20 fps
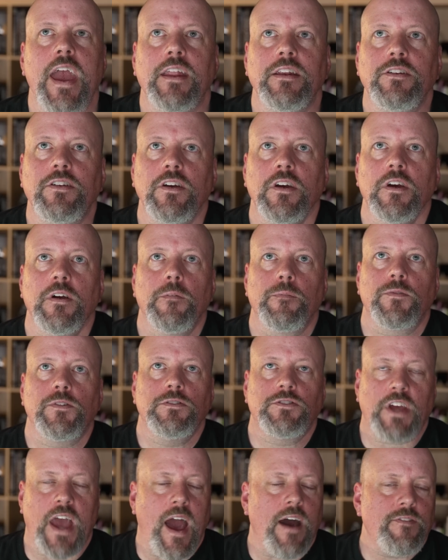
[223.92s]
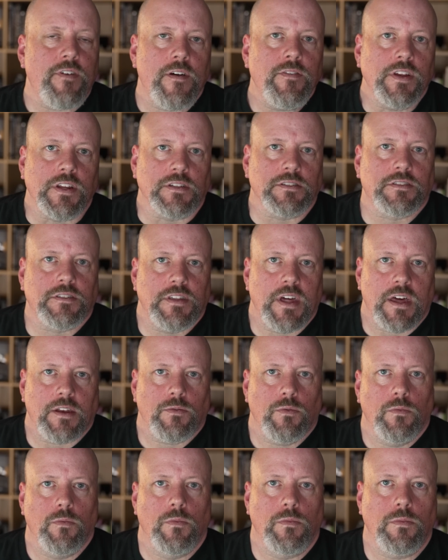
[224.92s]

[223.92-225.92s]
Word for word: and to have evidence that